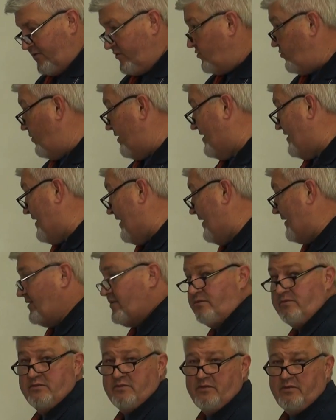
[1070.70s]
29.
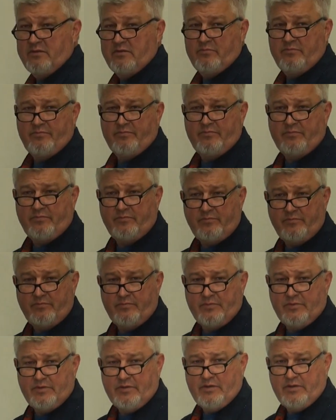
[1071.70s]

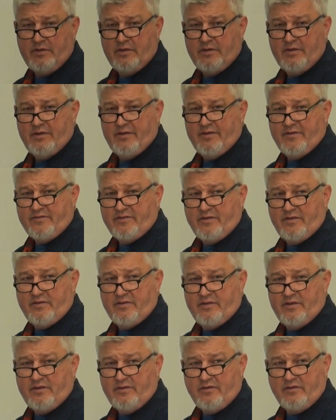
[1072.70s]
Is
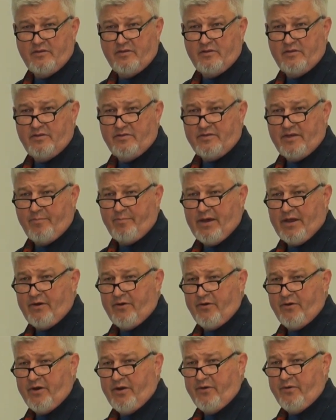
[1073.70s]
that better or no?